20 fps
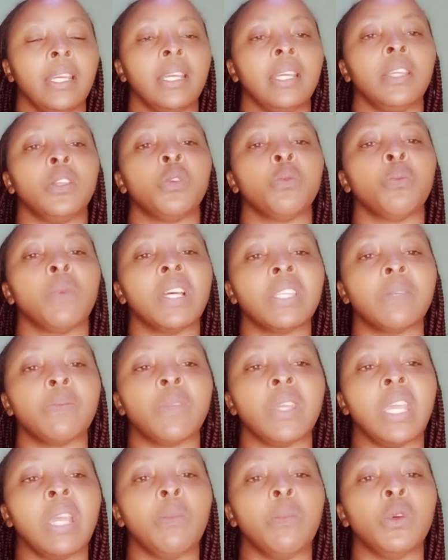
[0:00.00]
You must
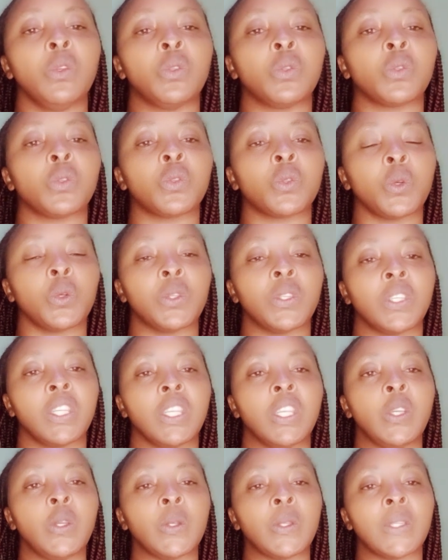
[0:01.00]
be able to source
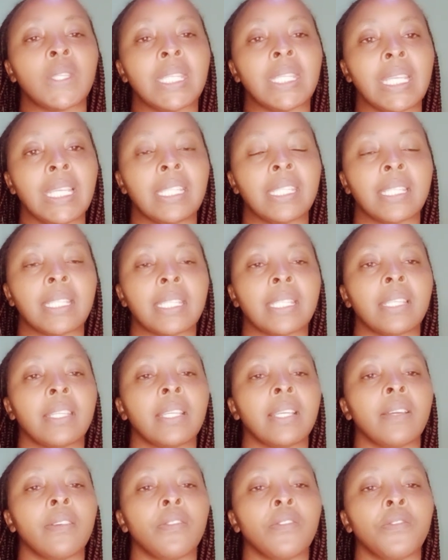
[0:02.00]
your seeds
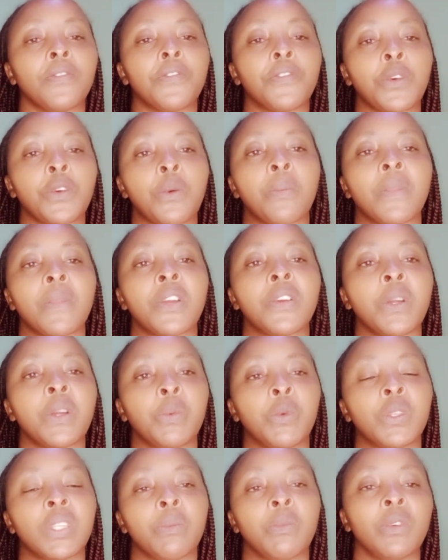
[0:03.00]
from
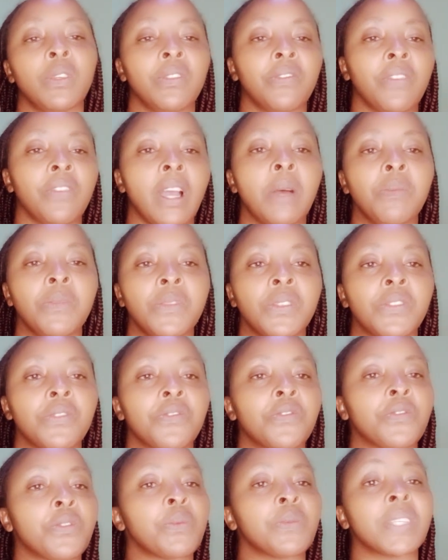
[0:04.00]
reputable farms,
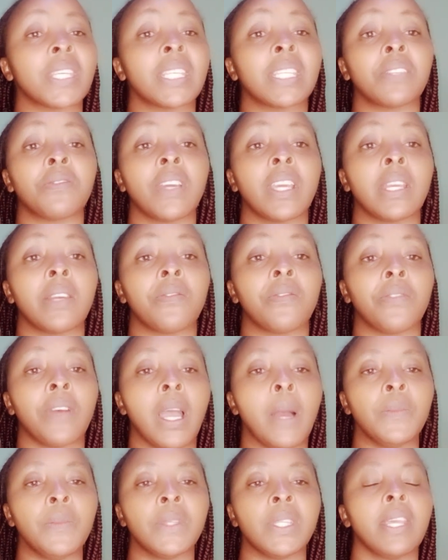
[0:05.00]
from certified
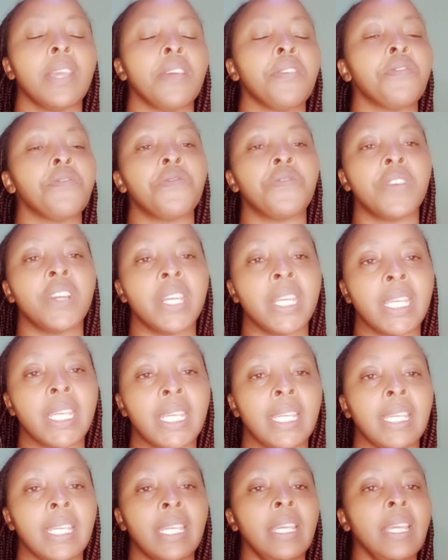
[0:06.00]
farms. Very
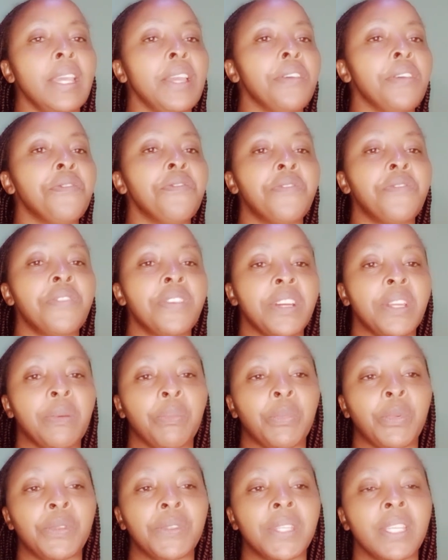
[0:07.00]
key, very
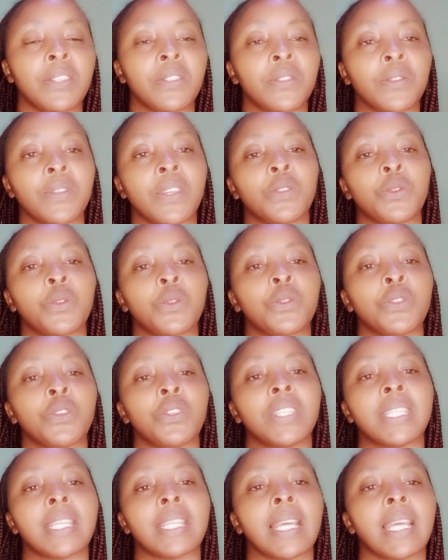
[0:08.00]
important, so that you do
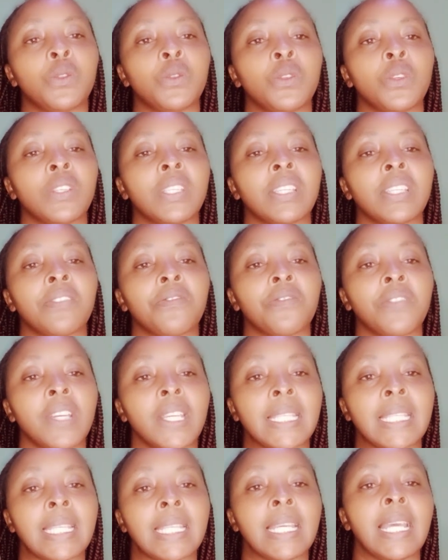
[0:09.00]
not
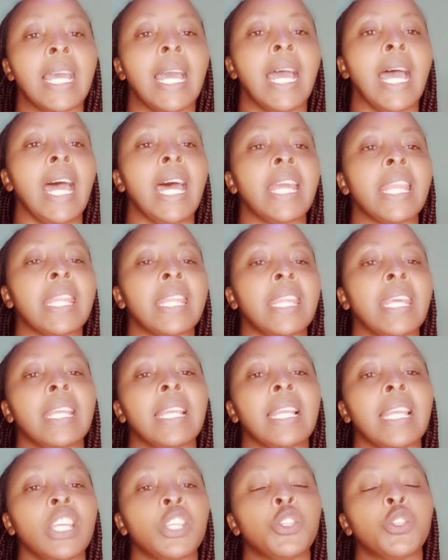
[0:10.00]
invest and
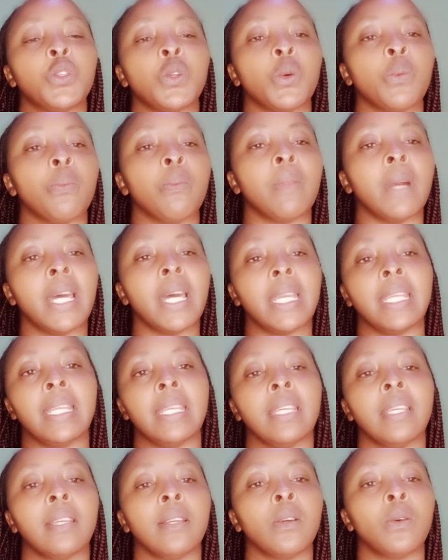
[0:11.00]
then let your
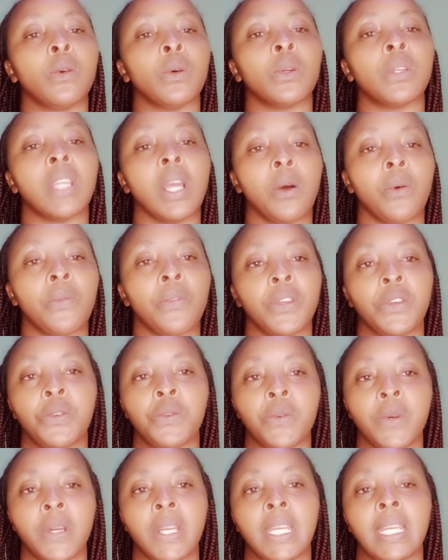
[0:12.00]
money go down the
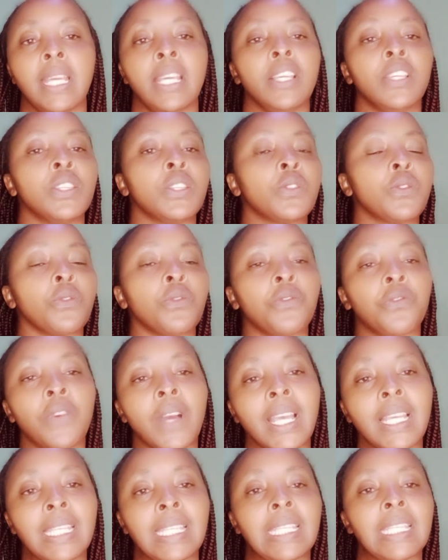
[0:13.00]
drain. So
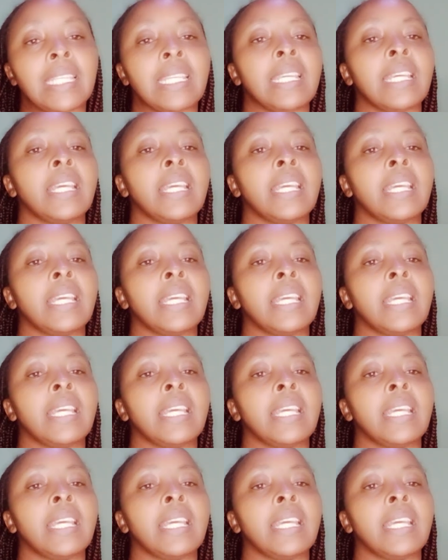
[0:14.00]
first,